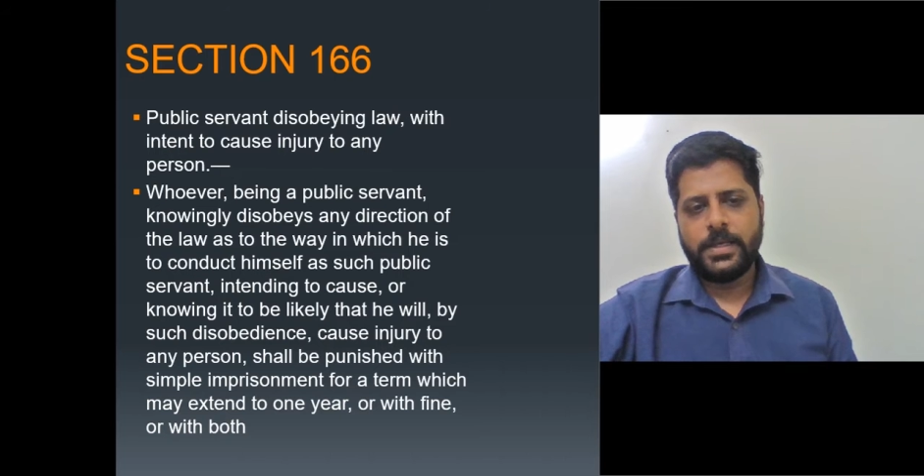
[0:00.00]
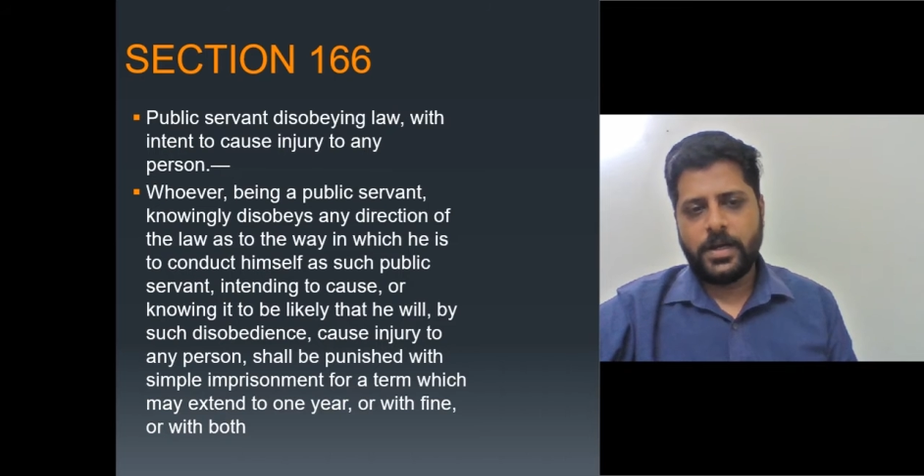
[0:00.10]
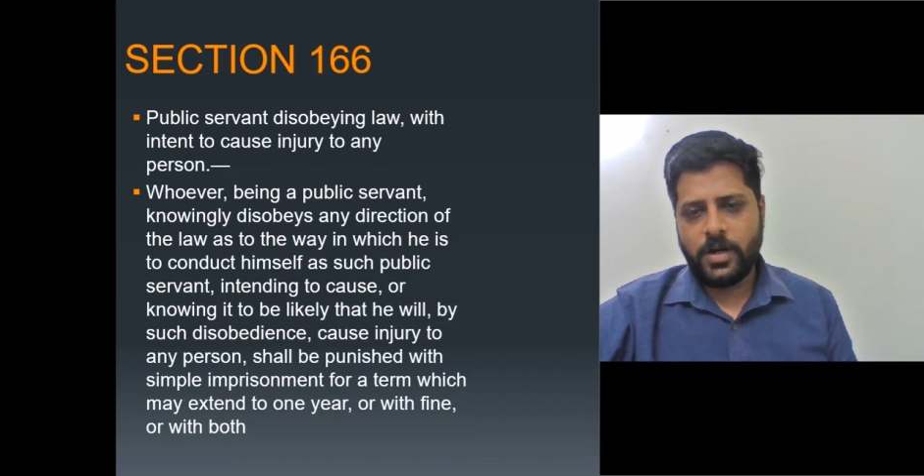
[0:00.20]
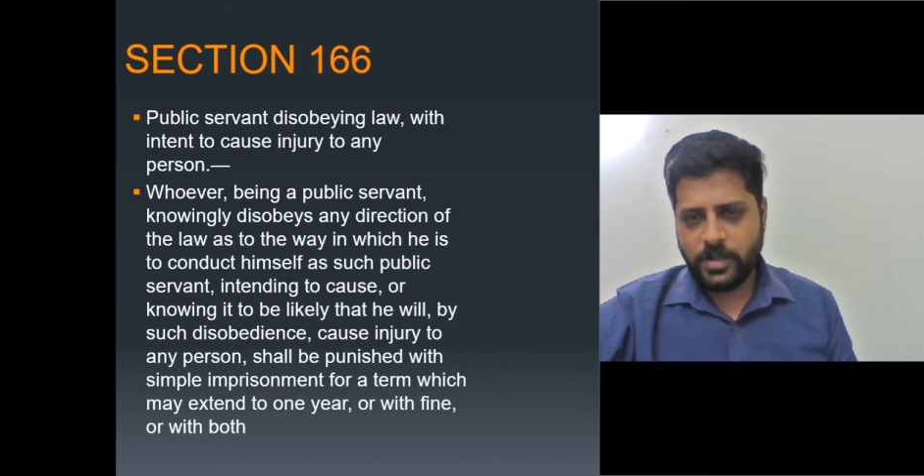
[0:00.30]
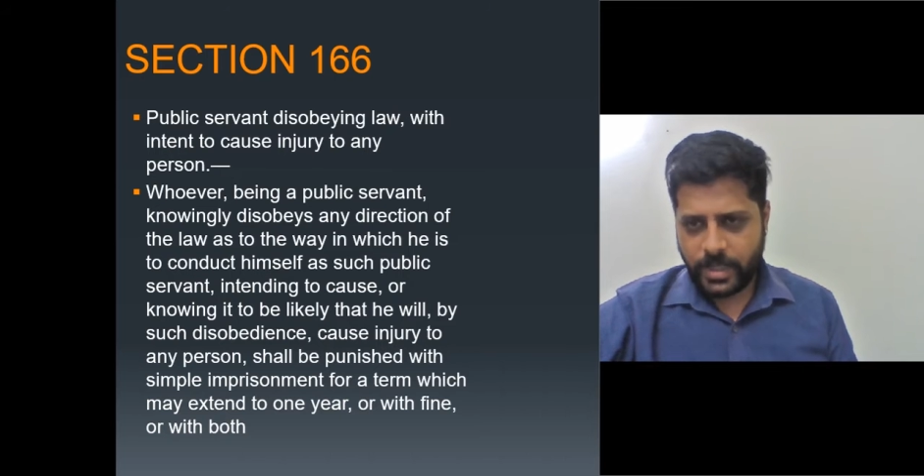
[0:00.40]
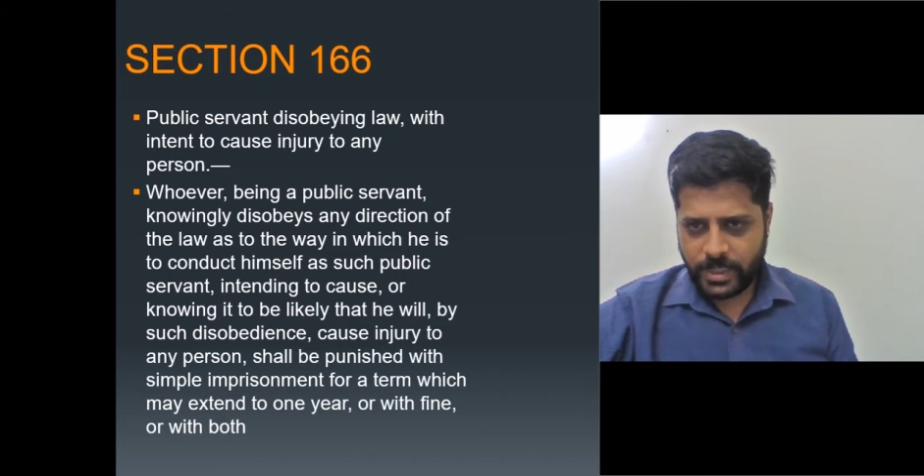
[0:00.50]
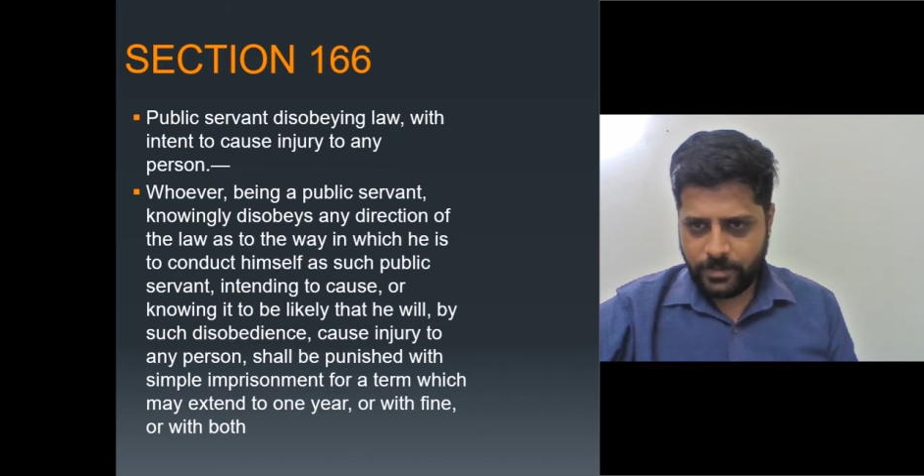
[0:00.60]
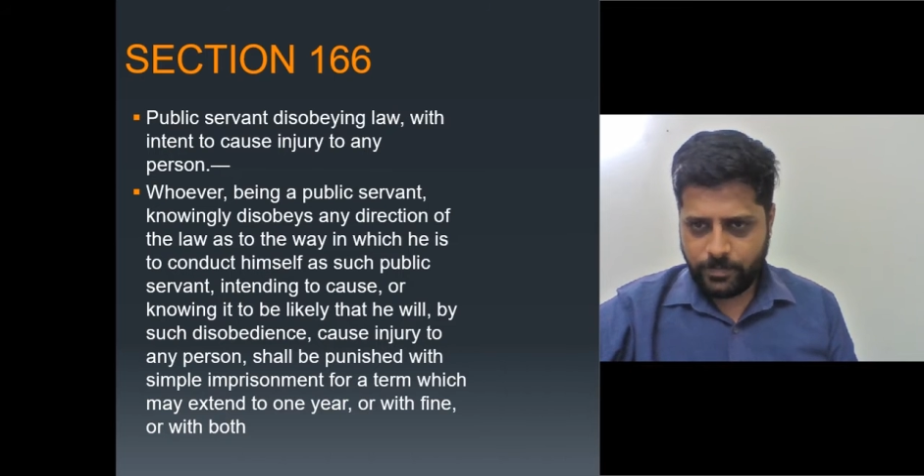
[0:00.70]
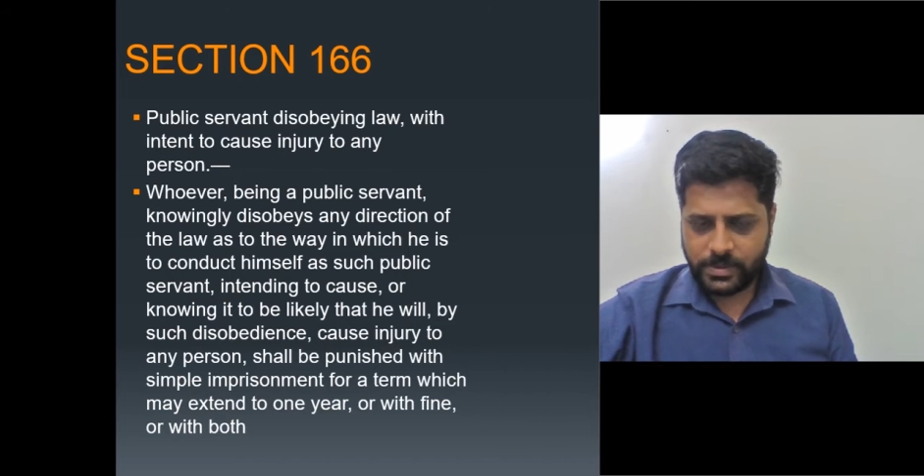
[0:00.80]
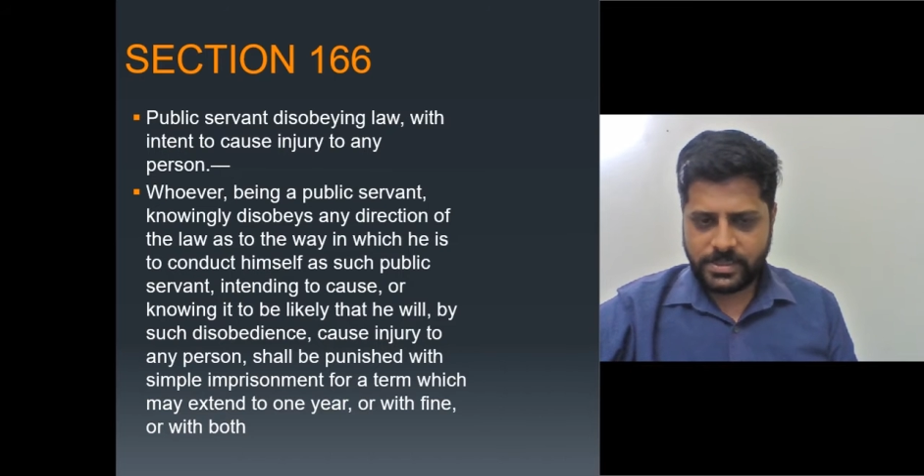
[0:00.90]
or
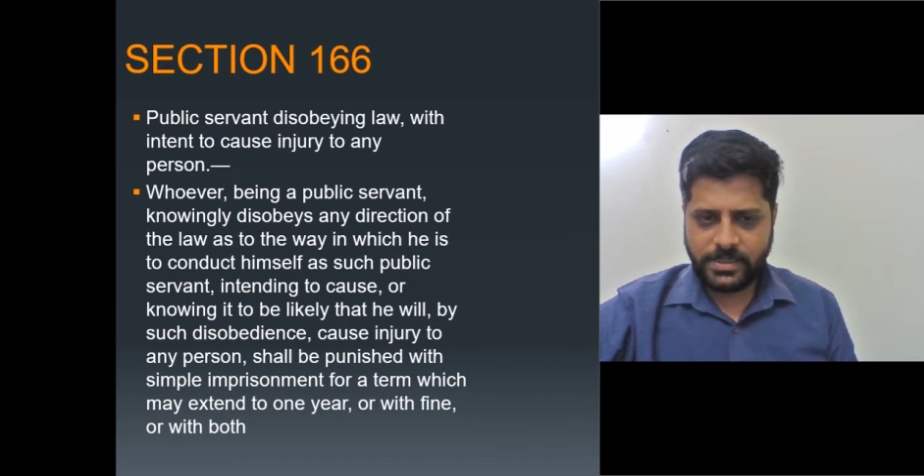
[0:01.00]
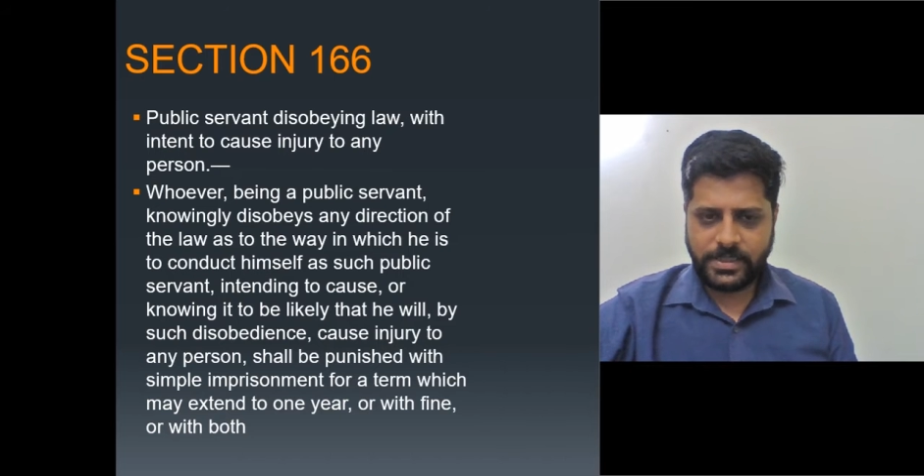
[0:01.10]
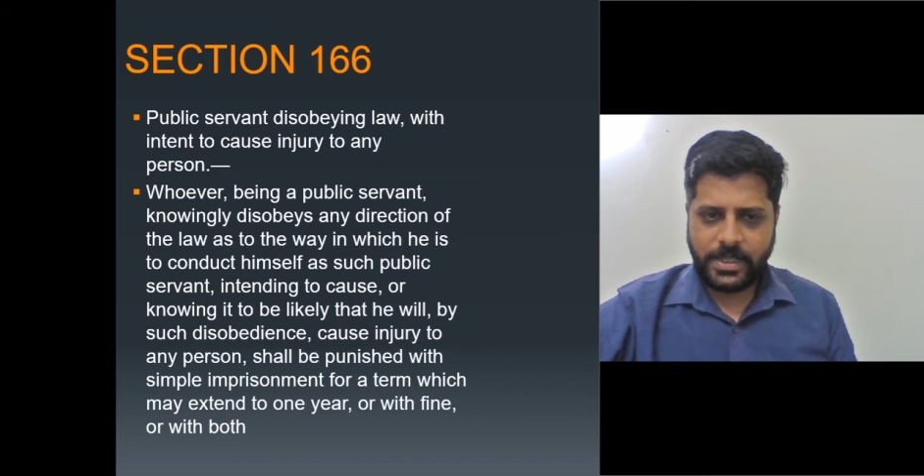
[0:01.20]
any person,